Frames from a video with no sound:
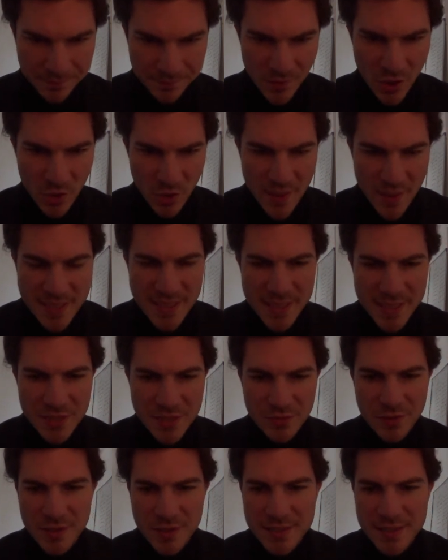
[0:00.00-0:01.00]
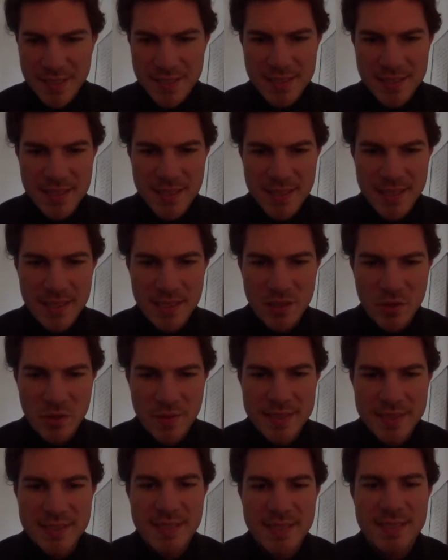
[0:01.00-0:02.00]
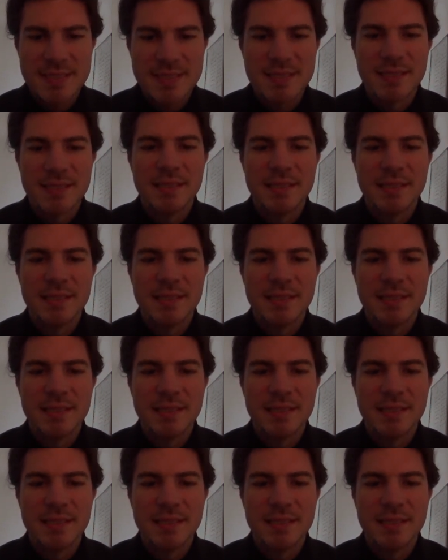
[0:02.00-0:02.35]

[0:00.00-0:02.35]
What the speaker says: queen takes, rook takes, king, queen takes,